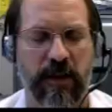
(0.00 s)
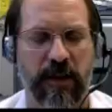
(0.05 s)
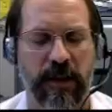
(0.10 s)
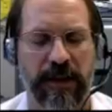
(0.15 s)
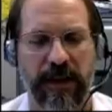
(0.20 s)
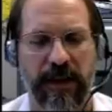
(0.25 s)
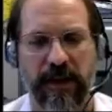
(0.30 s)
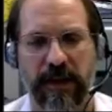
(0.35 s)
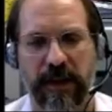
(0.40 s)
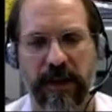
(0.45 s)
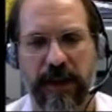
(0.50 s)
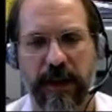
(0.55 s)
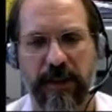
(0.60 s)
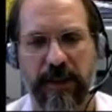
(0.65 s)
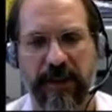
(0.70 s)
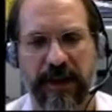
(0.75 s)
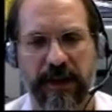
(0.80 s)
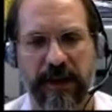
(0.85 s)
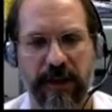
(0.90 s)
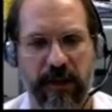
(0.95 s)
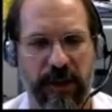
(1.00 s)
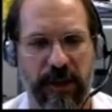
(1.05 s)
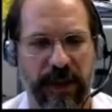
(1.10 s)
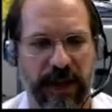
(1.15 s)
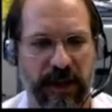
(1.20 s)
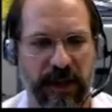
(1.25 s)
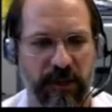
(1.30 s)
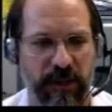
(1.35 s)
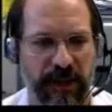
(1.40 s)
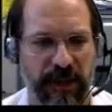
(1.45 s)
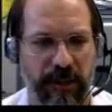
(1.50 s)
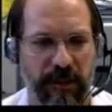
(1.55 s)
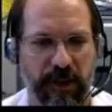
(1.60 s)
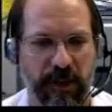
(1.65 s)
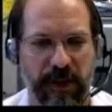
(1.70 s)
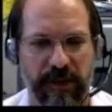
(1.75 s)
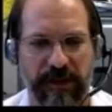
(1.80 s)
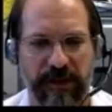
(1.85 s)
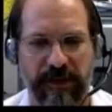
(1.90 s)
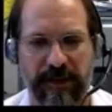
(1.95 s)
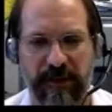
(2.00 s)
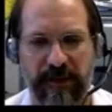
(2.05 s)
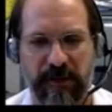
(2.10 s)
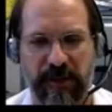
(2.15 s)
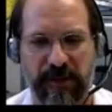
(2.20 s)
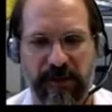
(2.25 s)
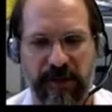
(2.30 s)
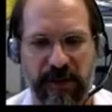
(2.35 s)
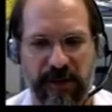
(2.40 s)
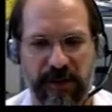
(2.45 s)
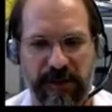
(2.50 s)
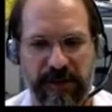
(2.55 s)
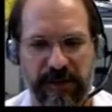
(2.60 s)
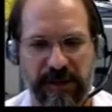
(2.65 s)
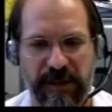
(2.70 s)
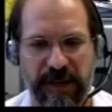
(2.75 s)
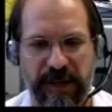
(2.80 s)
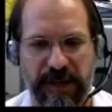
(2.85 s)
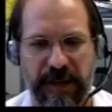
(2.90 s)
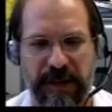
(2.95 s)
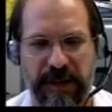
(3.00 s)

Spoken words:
Well, in the lung epithelium, we kind of run the process in reverse.